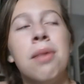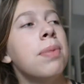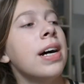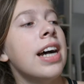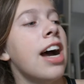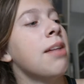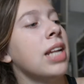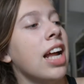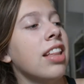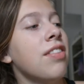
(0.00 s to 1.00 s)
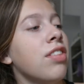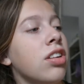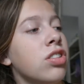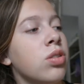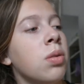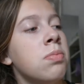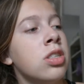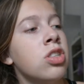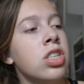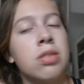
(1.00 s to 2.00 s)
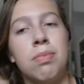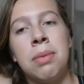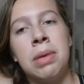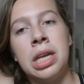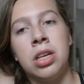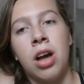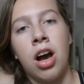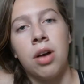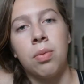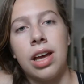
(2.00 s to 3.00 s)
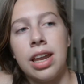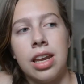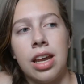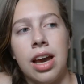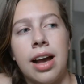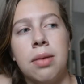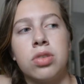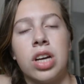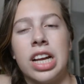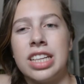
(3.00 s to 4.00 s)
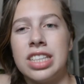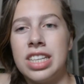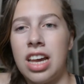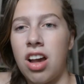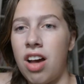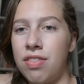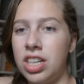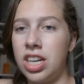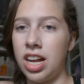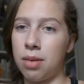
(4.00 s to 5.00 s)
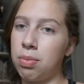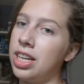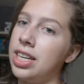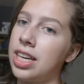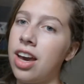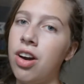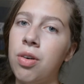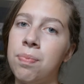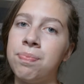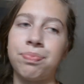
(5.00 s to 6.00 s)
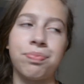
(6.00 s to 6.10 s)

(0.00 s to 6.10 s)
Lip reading: But, I mean, I love thunderstorms, just maybe not when I'm trying to take off in an airplane and get home.